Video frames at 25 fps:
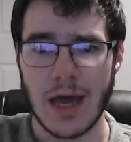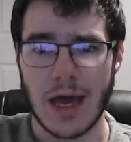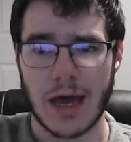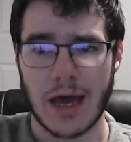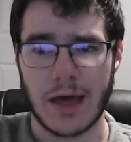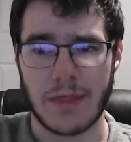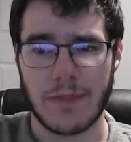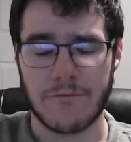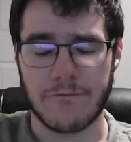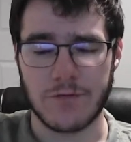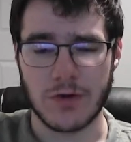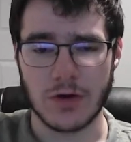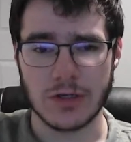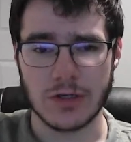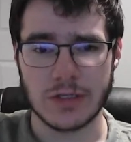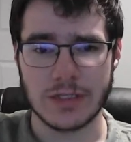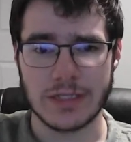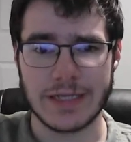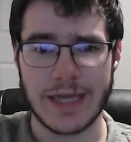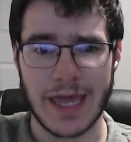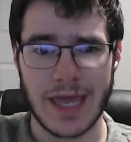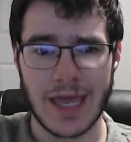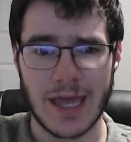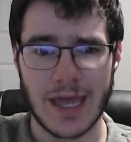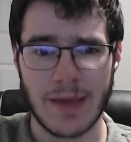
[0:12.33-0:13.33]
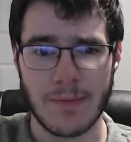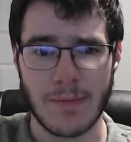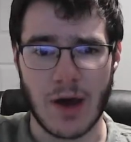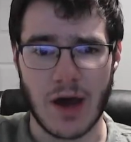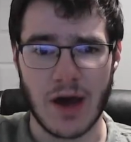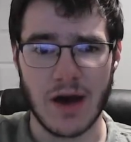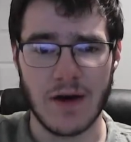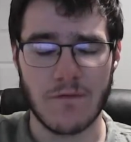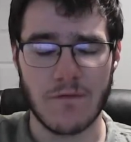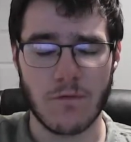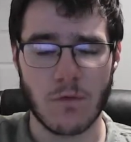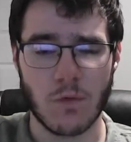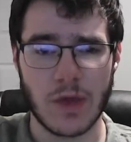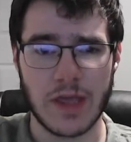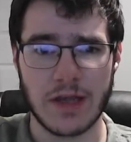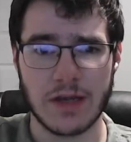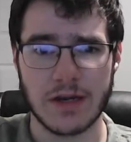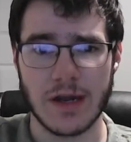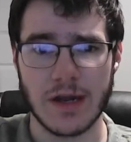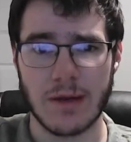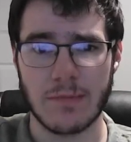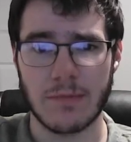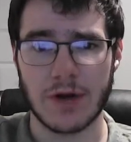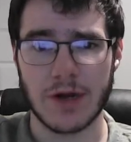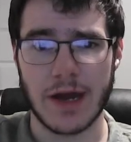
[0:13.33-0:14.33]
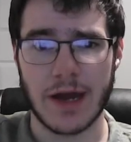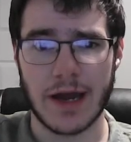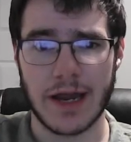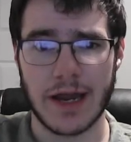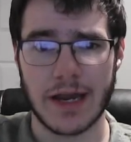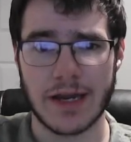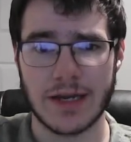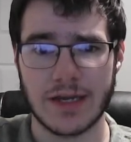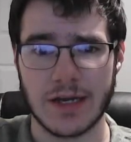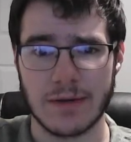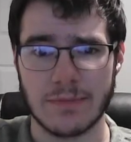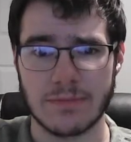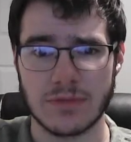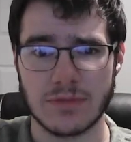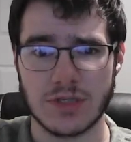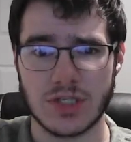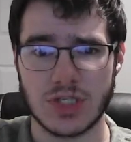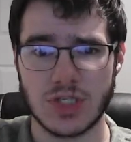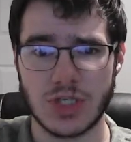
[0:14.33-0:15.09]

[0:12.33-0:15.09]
The first game of week number 9 comes